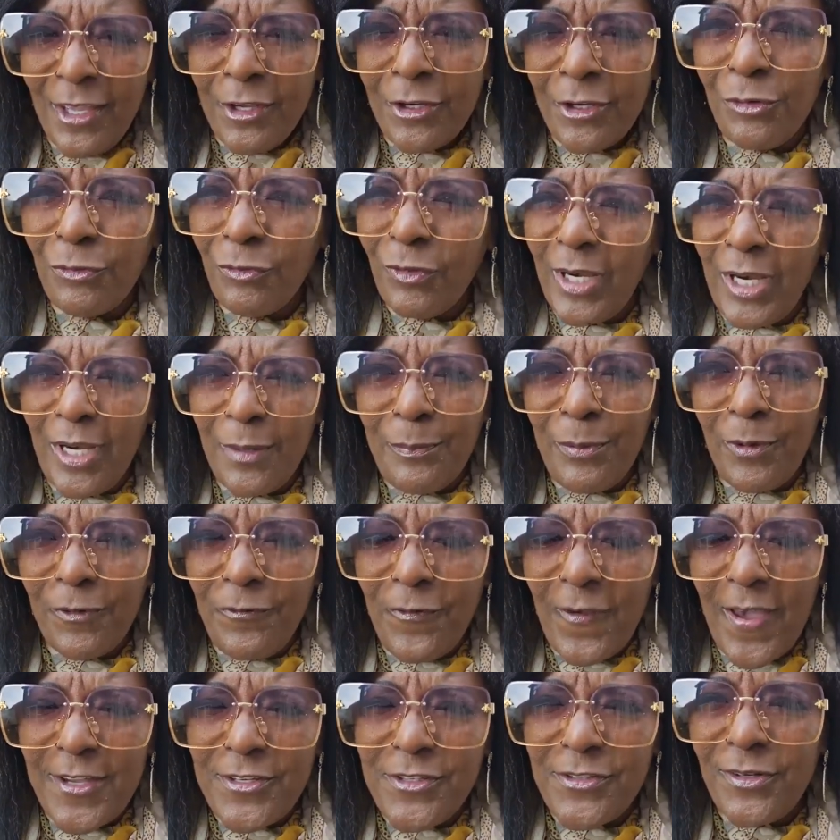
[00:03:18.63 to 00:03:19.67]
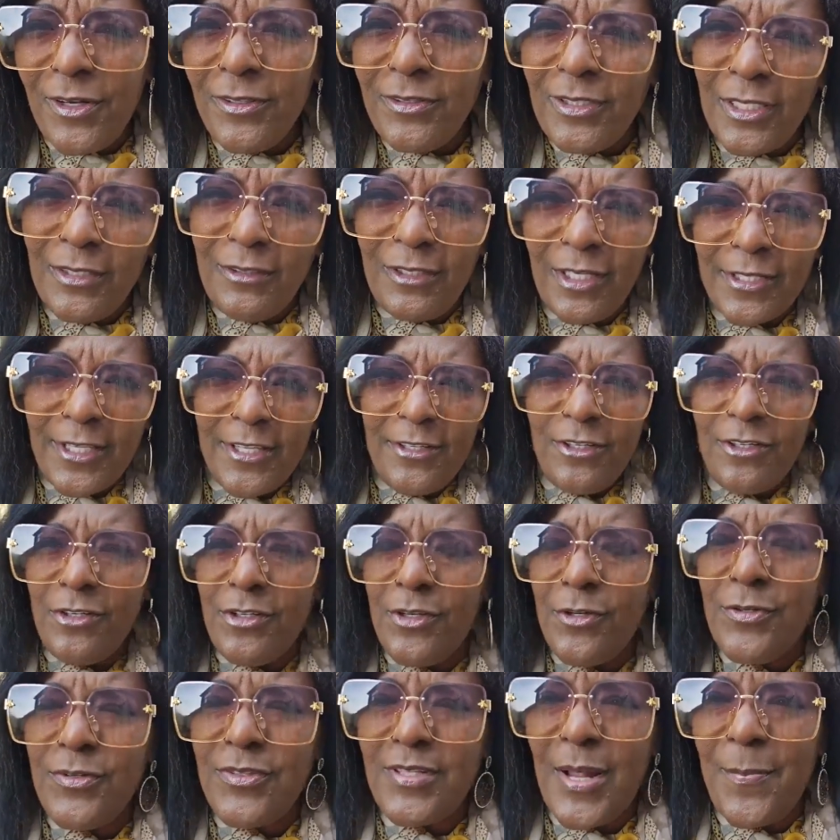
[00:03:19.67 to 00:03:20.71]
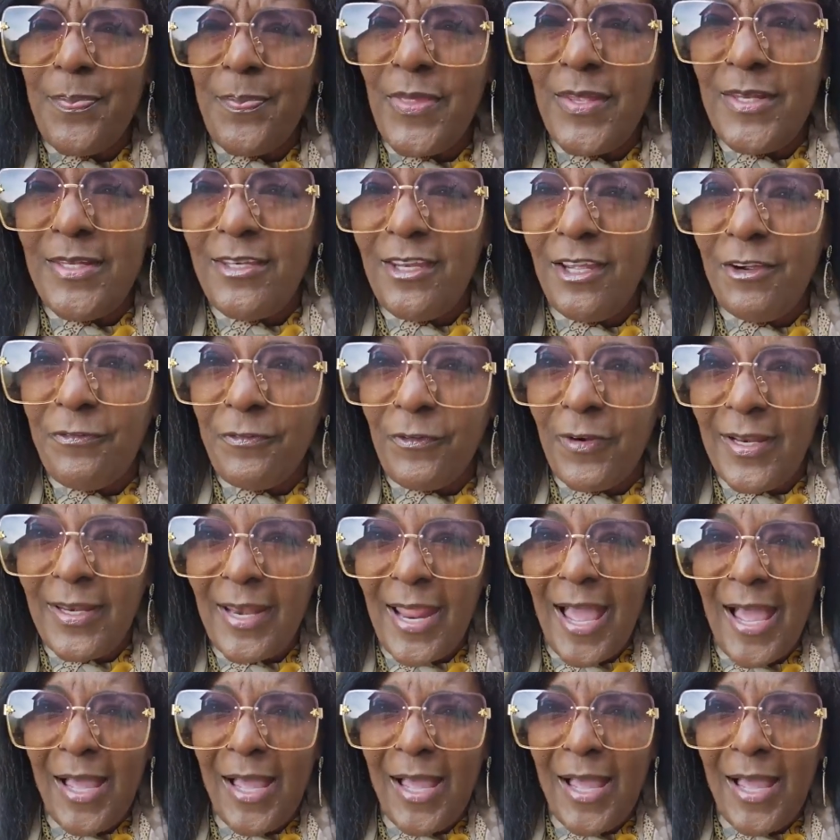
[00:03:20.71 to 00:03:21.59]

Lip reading: career professional and looking to do something different?